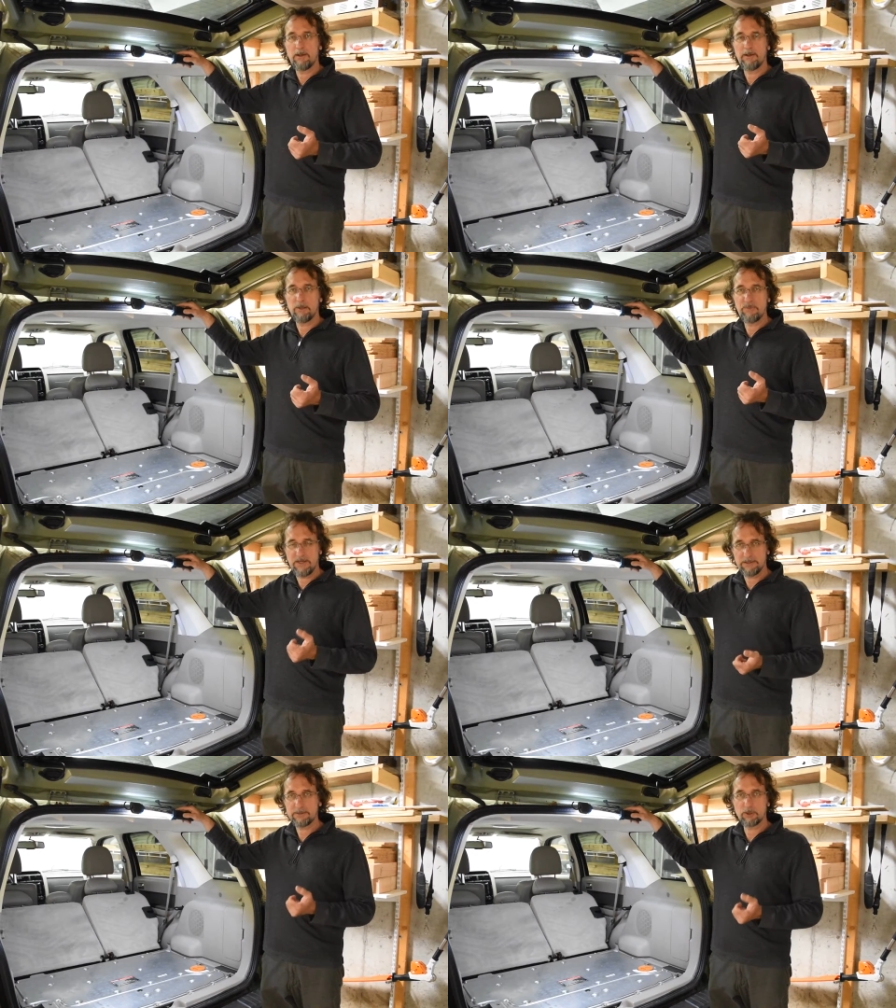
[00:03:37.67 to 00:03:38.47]
and I'm
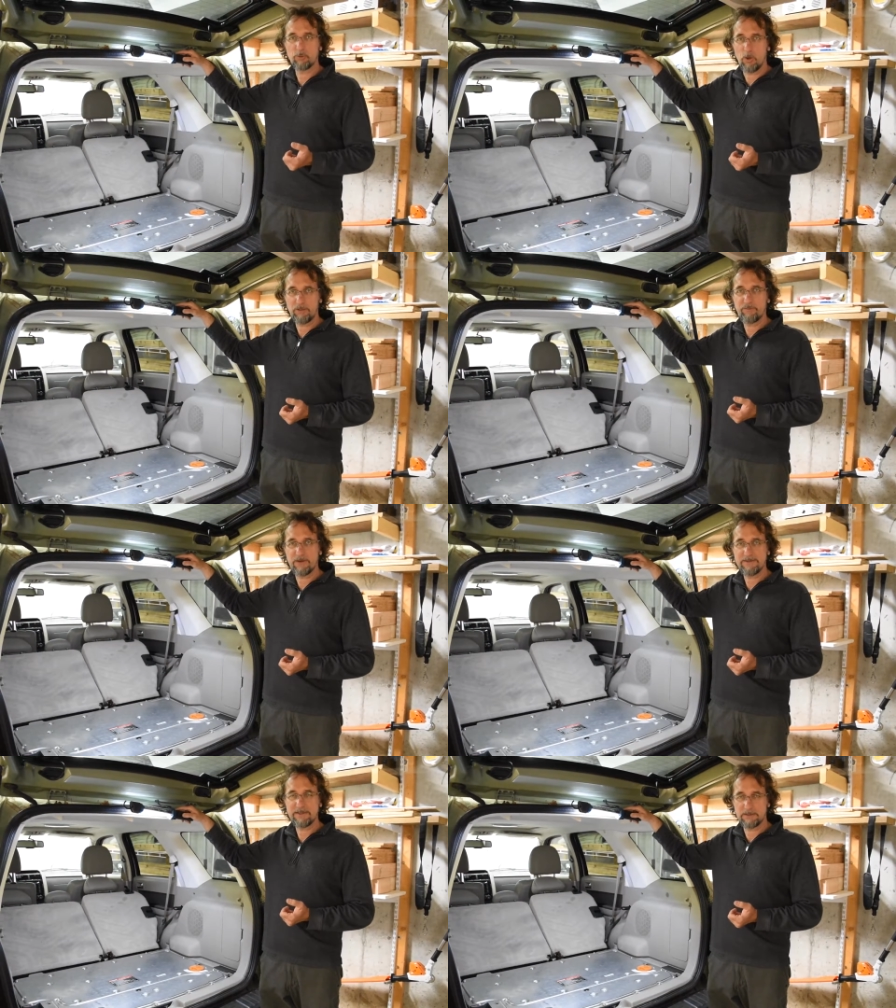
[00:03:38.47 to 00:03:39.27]
not a
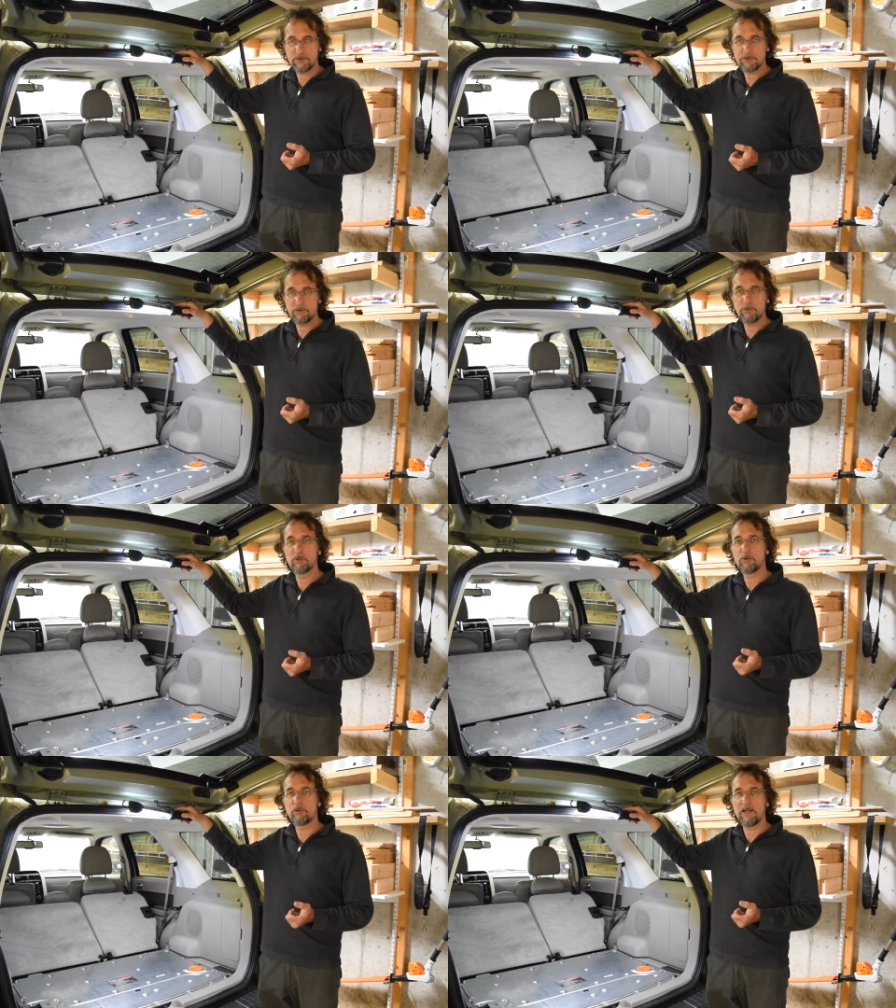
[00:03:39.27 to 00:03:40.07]
qualified technician
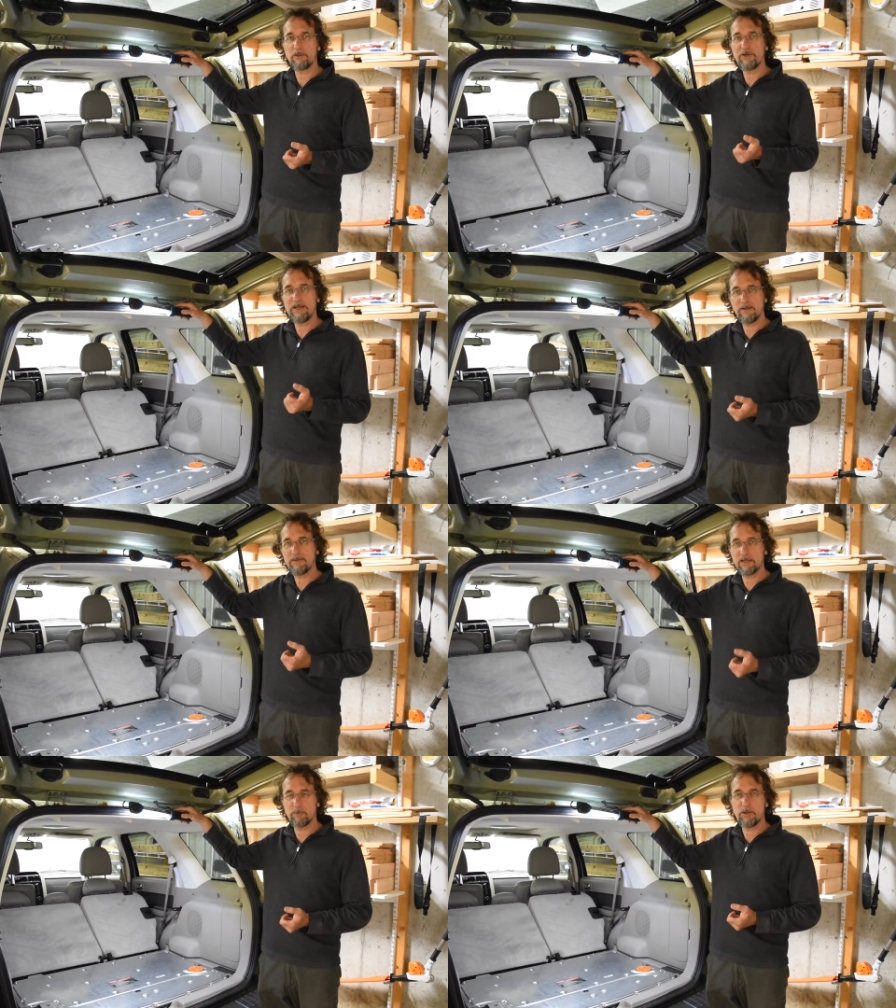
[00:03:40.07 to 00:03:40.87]
to tell you
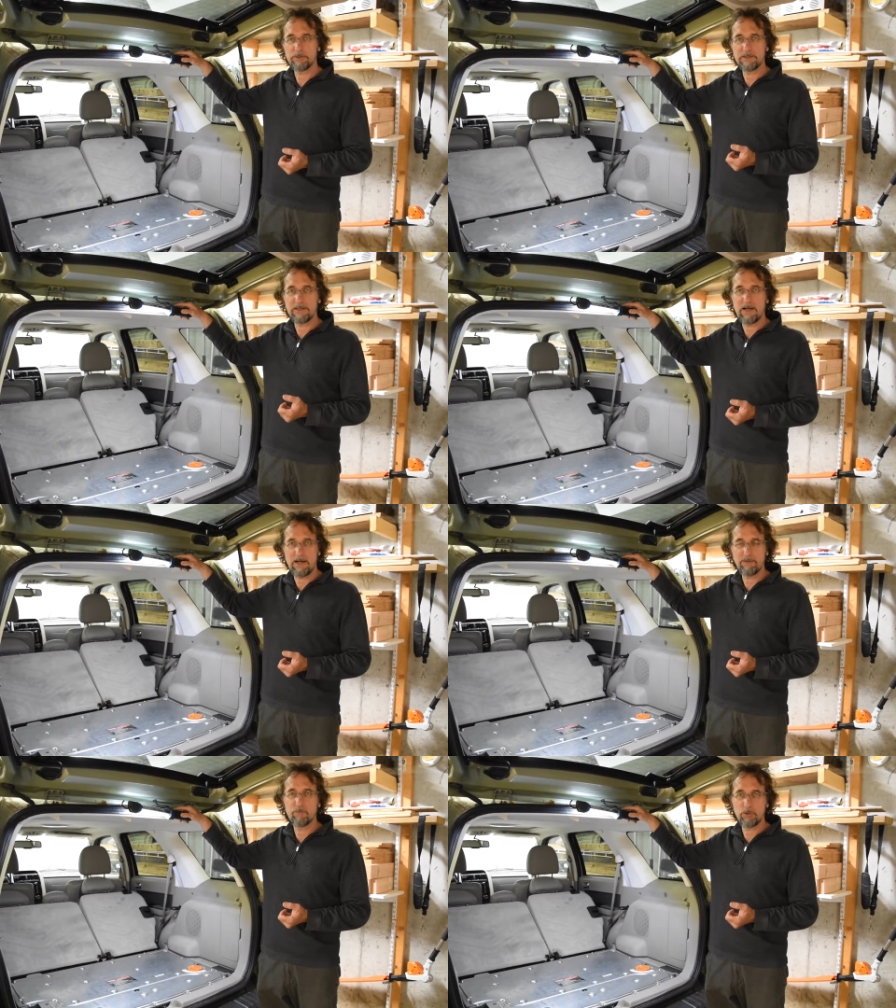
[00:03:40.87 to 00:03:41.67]
anything about
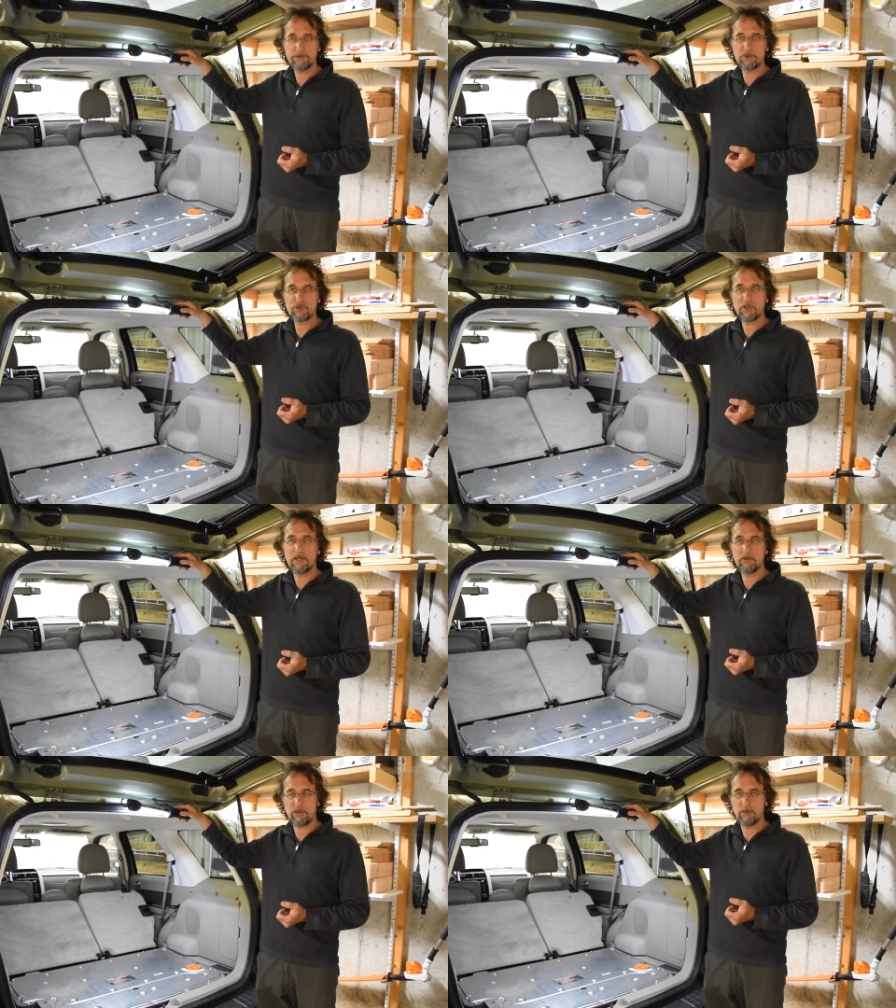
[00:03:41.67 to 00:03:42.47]
high voltage
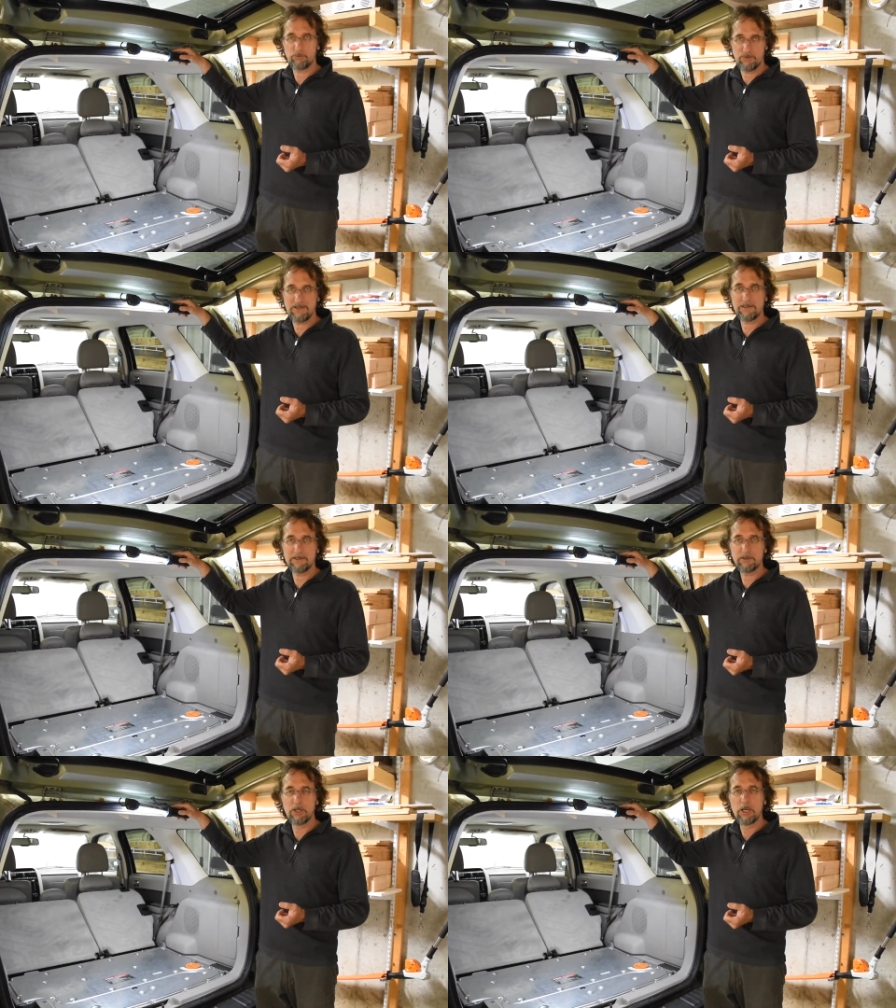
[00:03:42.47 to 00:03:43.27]
and how to handle
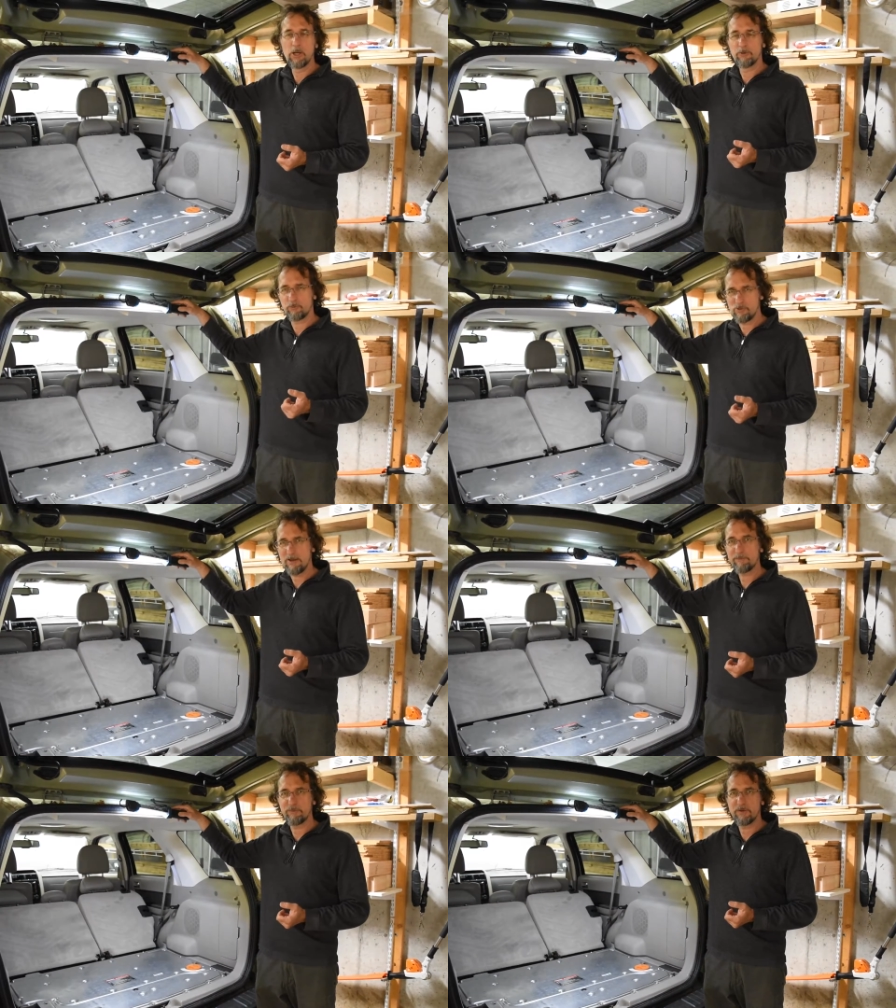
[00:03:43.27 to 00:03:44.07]
it, so you
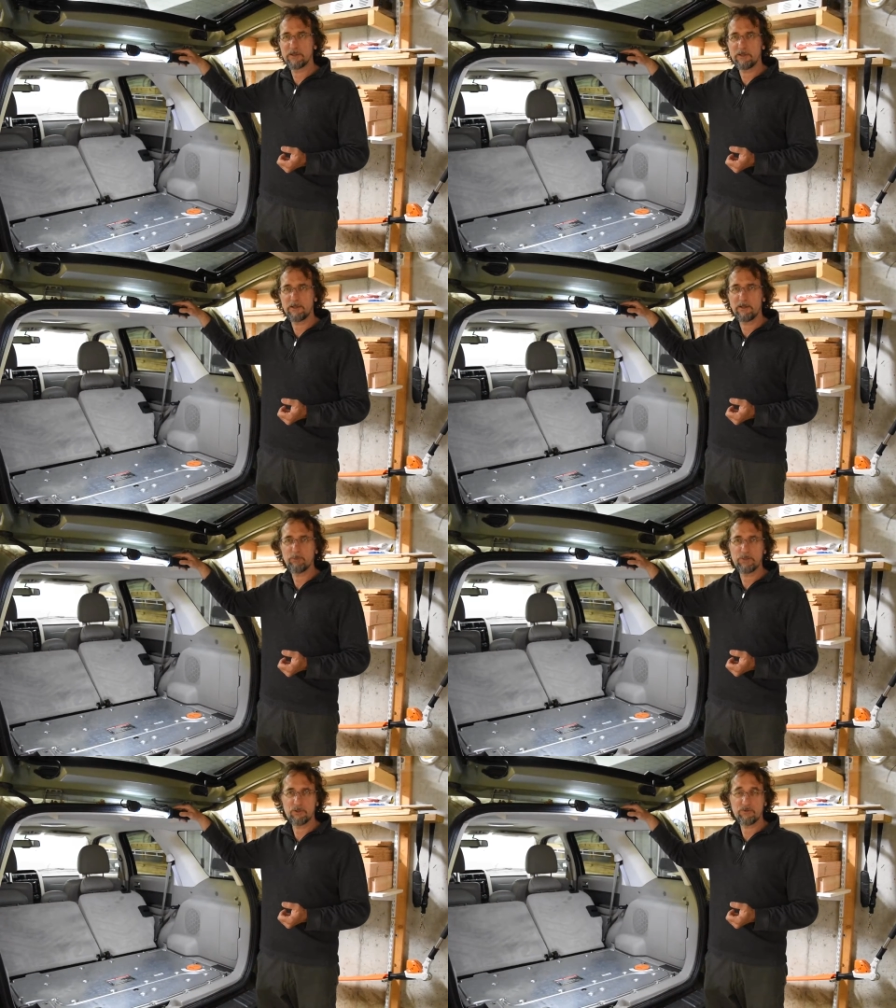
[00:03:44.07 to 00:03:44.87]
have to figure that
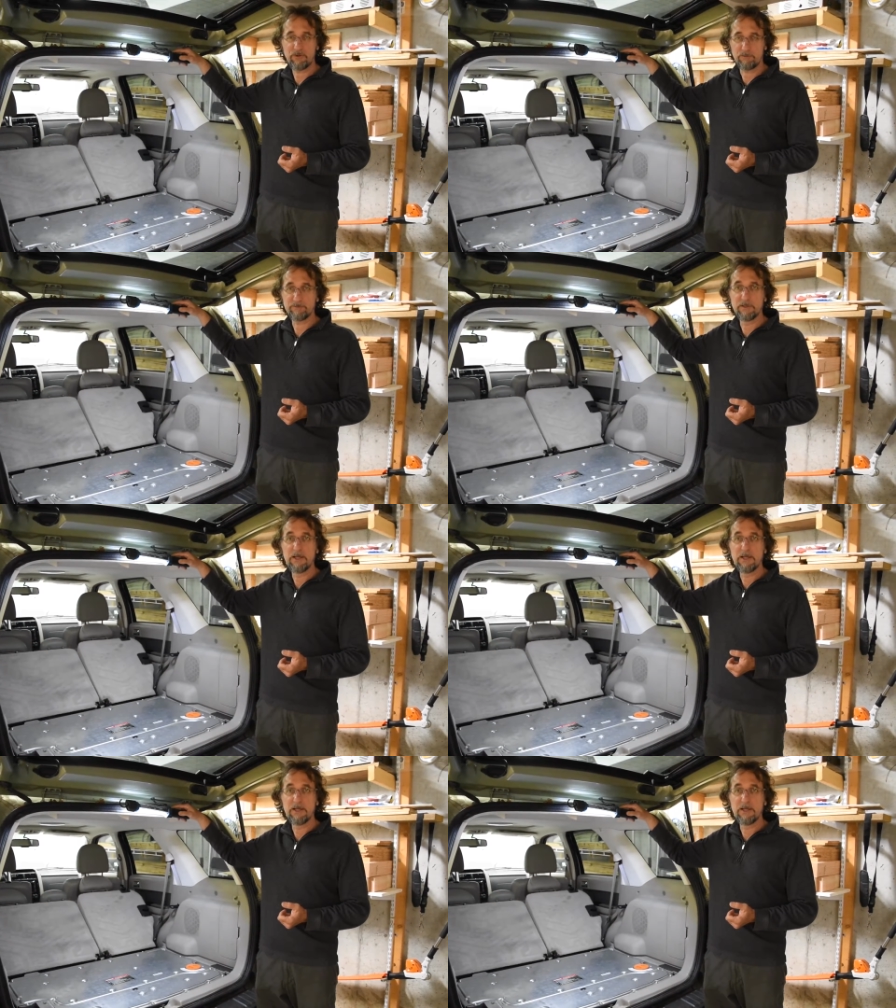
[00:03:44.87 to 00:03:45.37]
out by yourself.